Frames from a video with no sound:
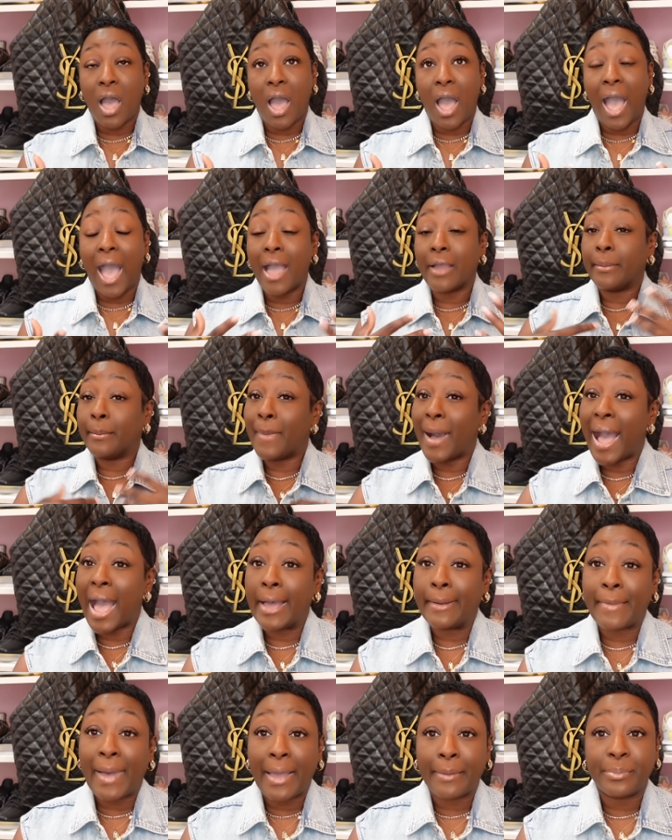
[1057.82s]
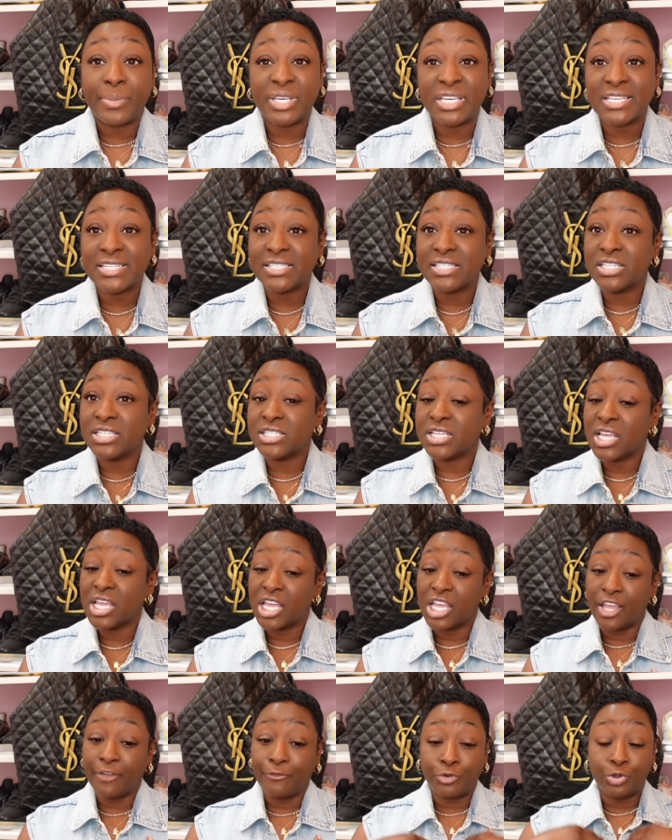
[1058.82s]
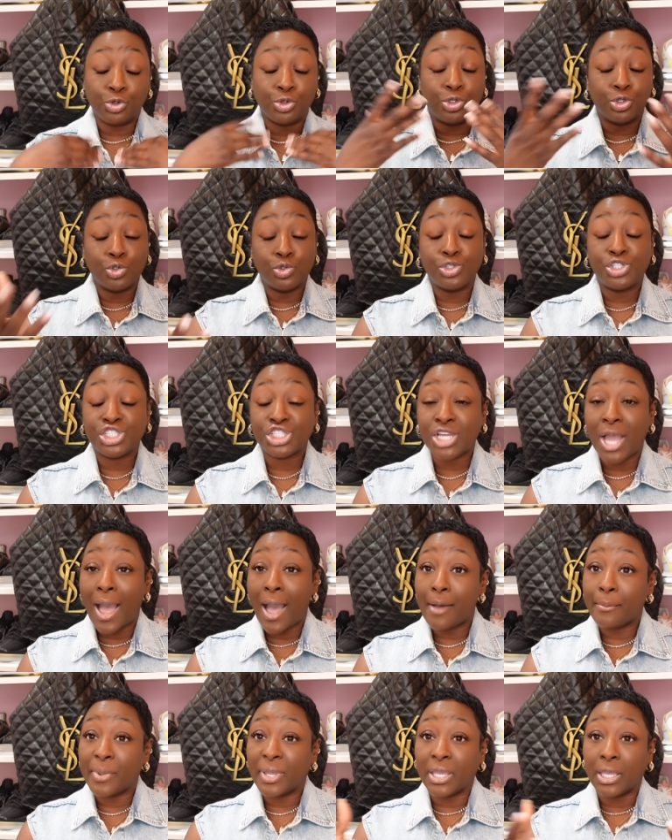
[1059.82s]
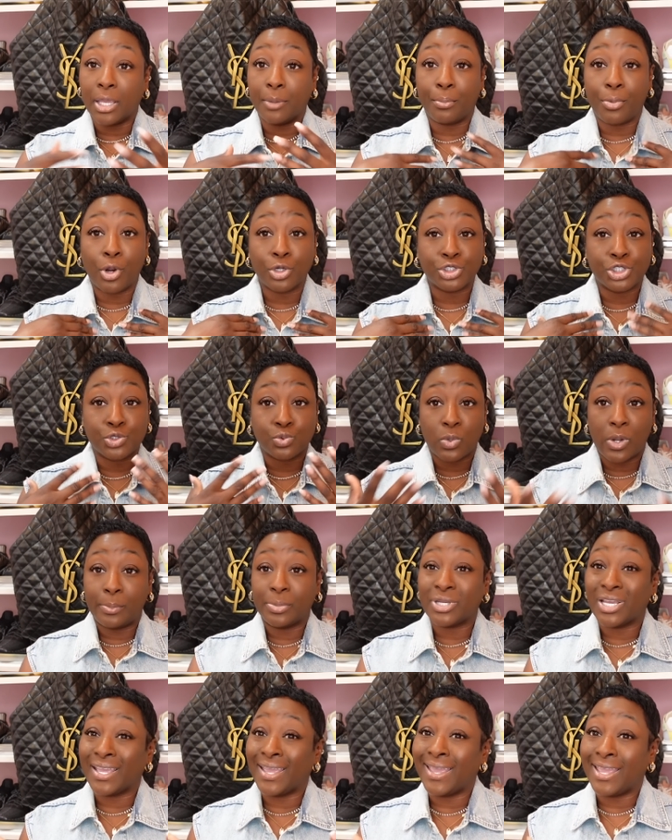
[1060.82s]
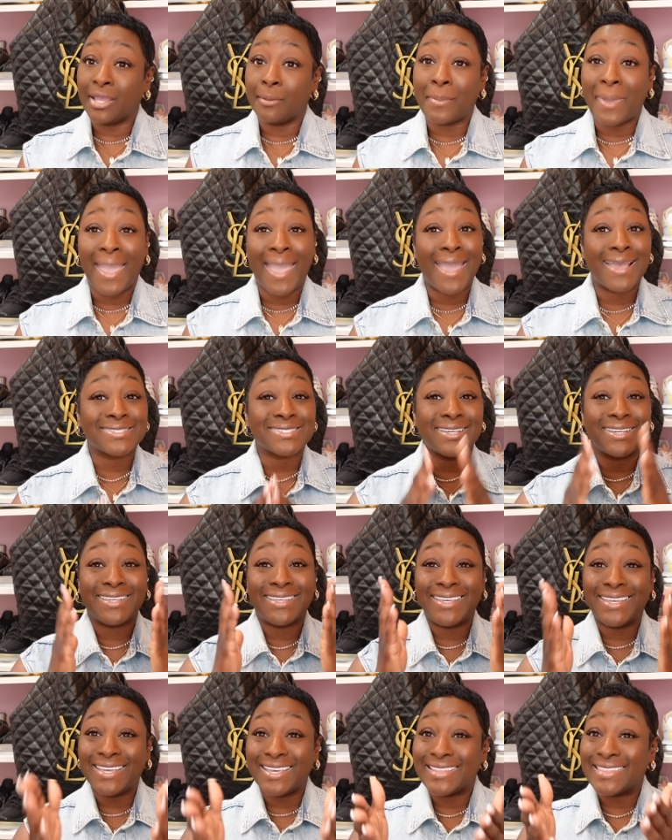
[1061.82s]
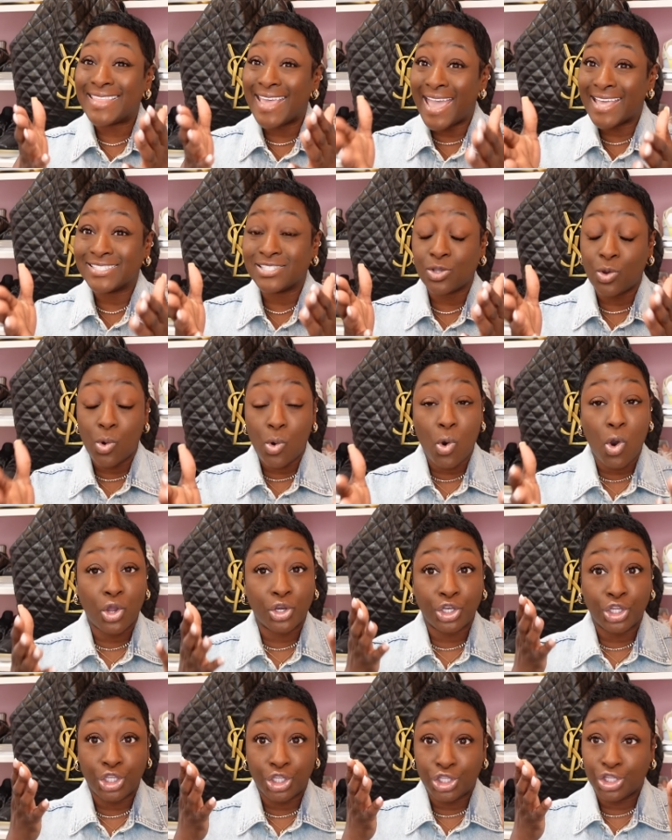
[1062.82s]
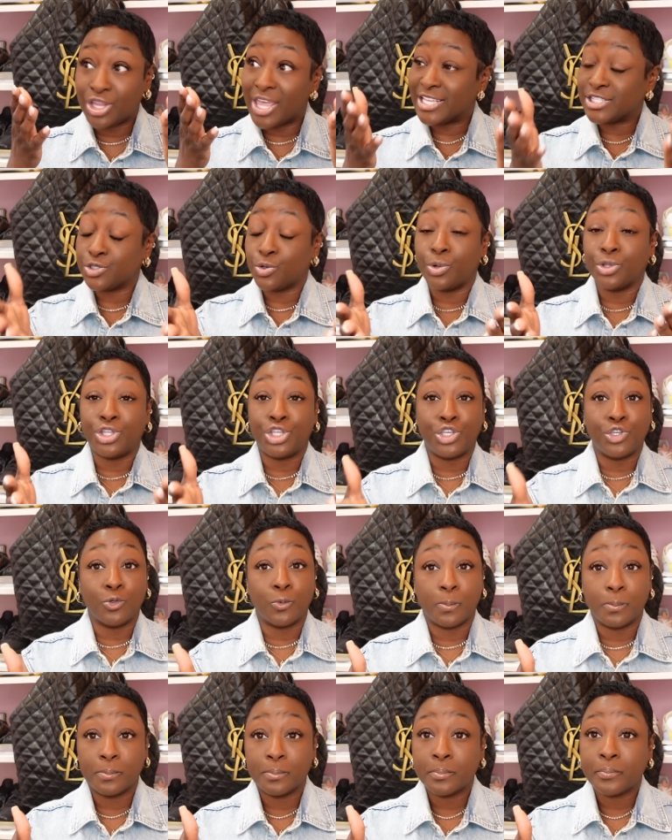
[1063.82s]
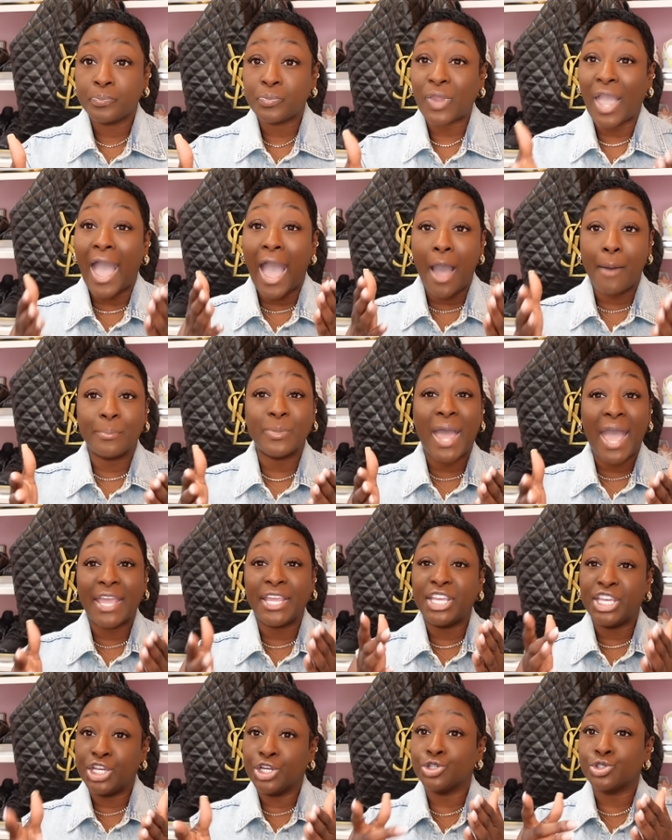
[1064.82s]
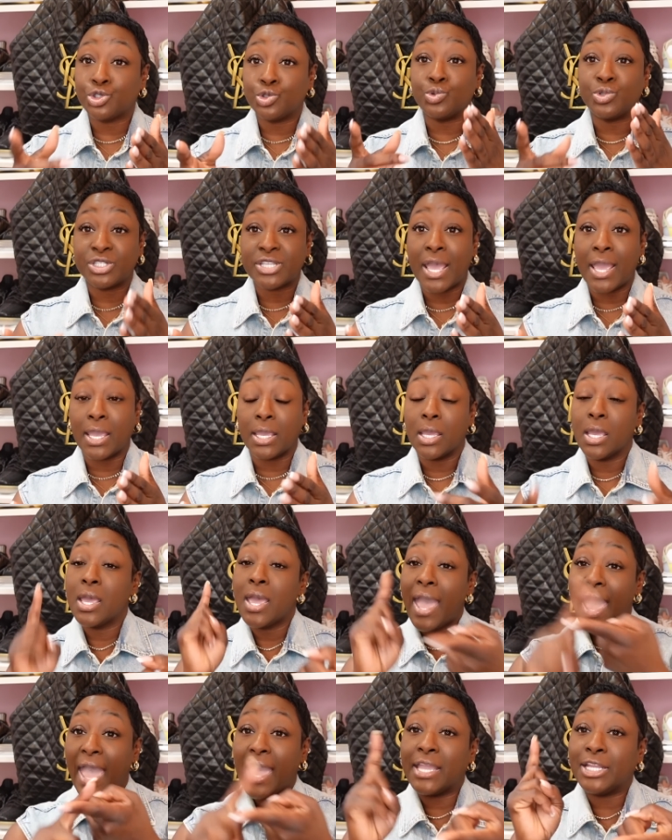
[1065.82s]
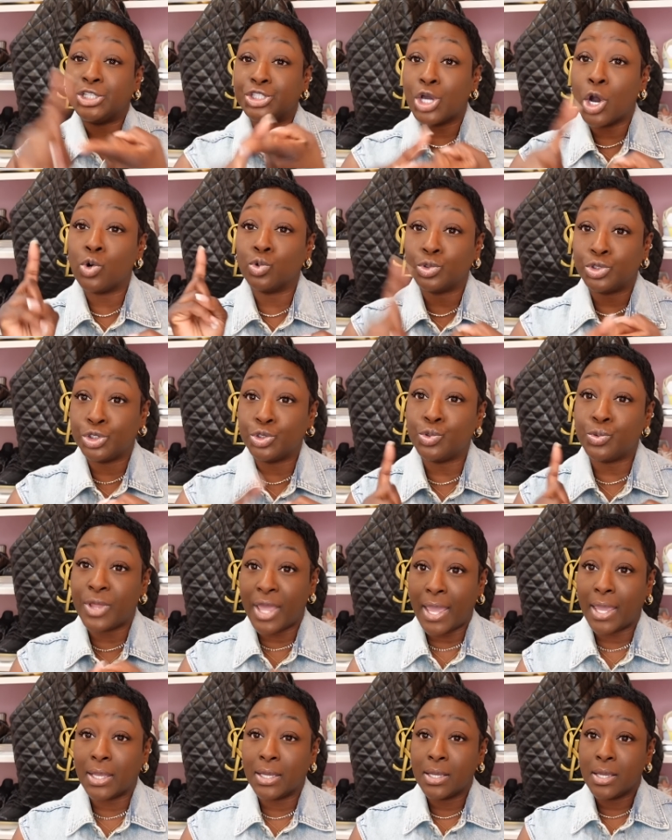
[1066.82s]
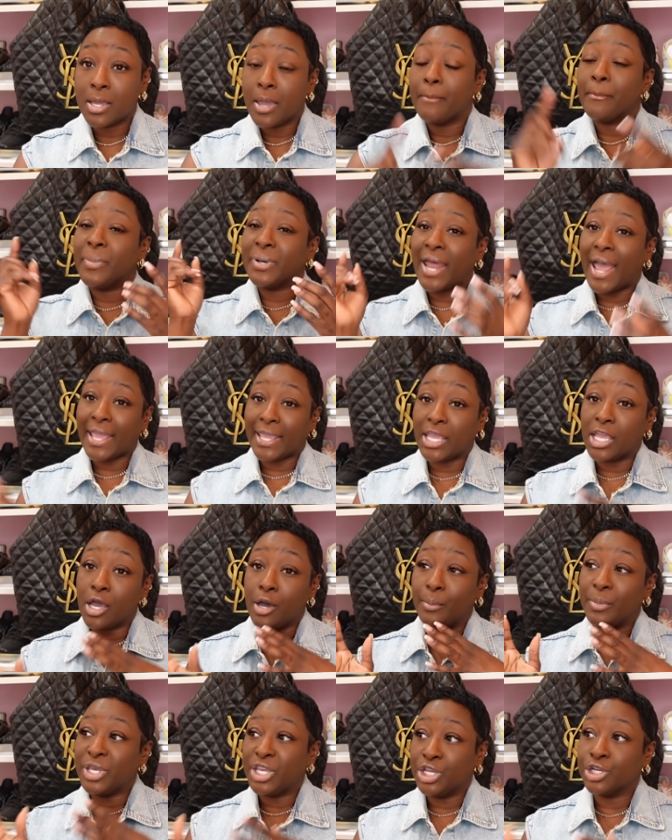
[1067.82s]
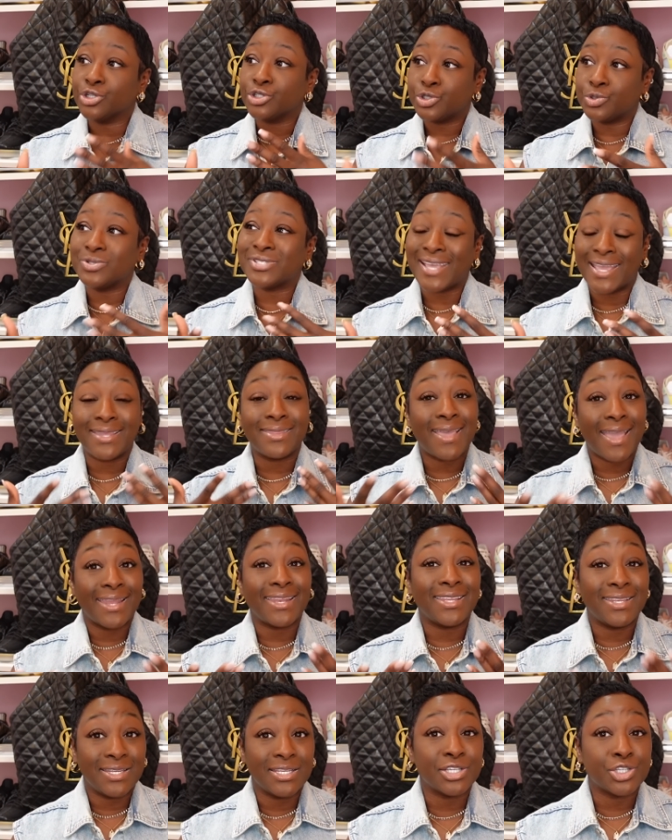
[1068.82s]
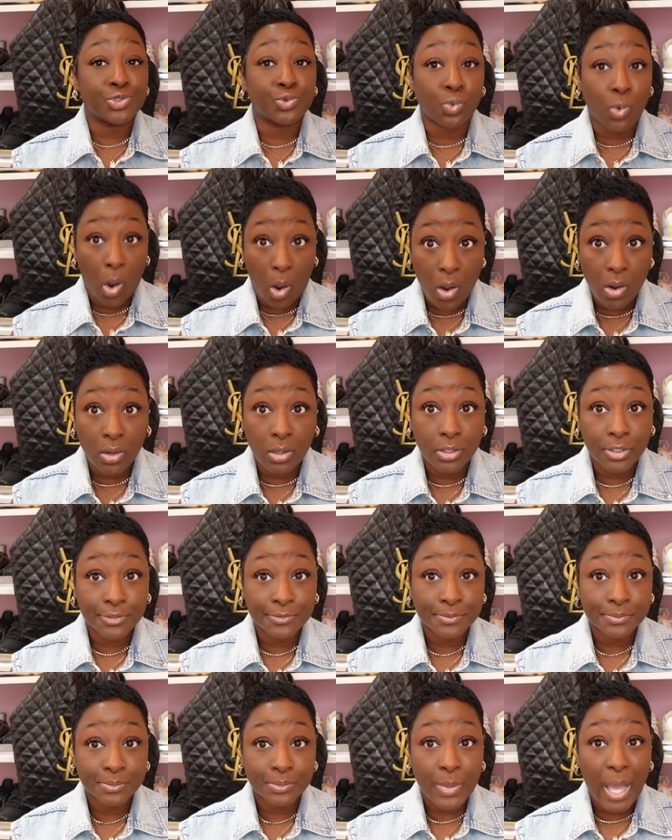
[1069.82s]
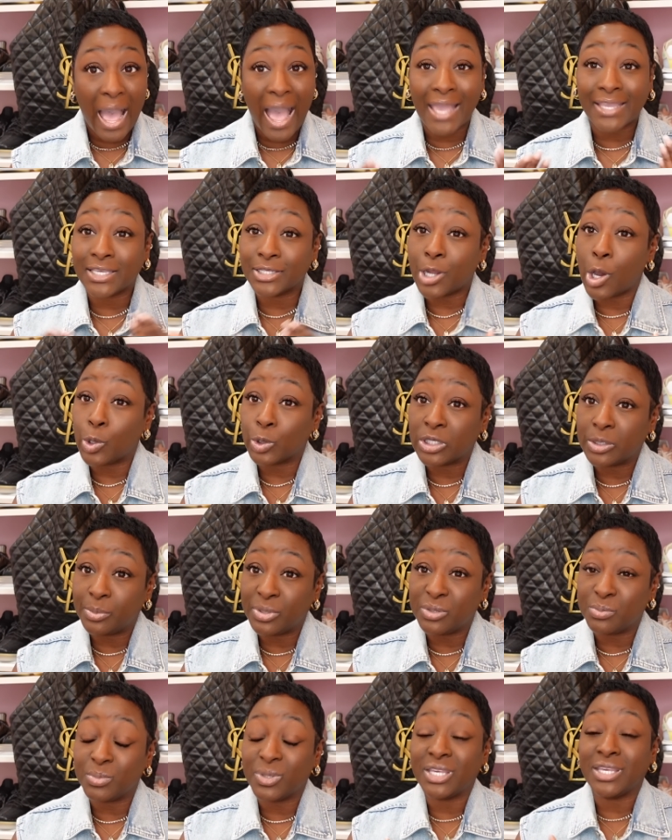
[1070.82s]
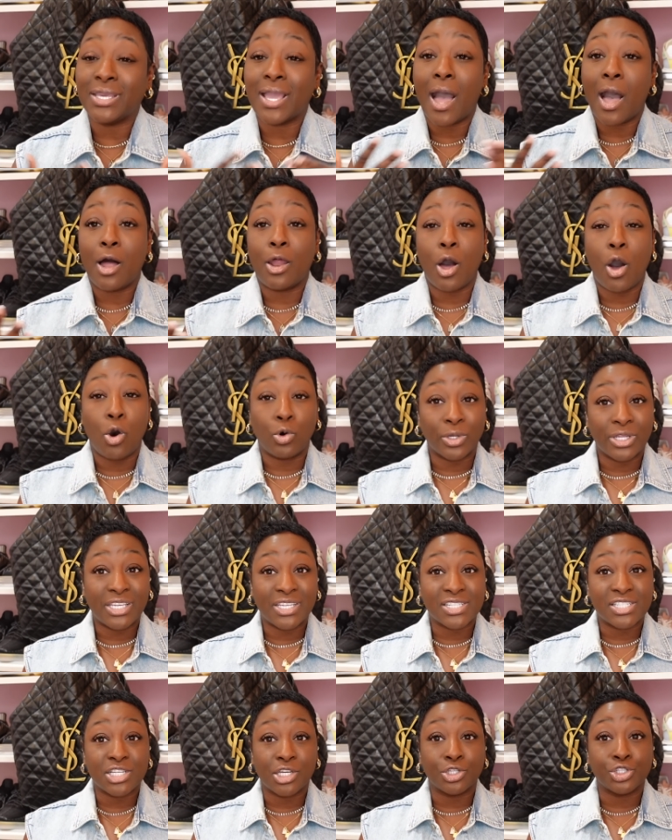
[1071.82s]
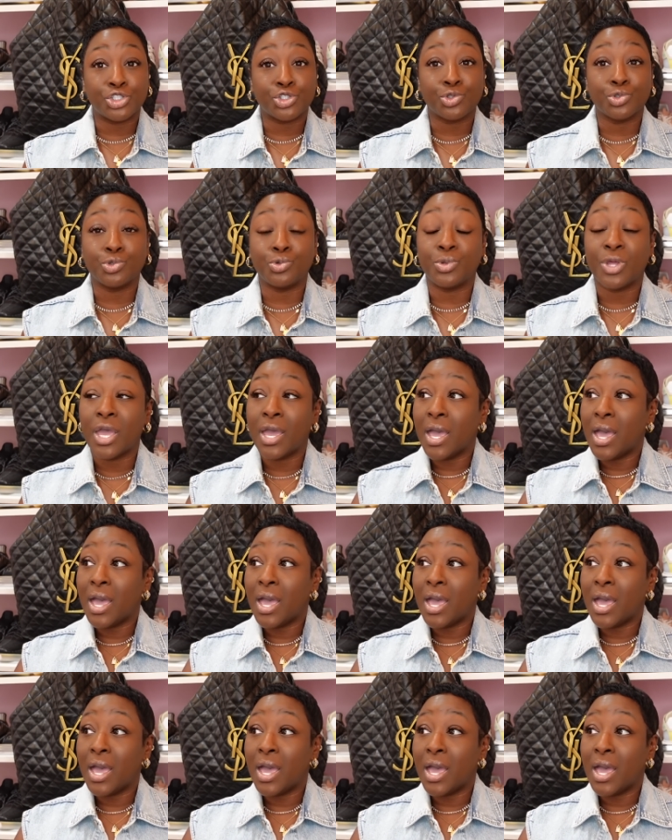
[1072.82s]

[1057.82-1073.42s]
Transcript: I mind my business. If you do shop and purchase replica handbags, again, that's on you. I'm not here to say, hey, don't do that. But I am here to say that it is wrong. I can only be me. I only can tell the truth.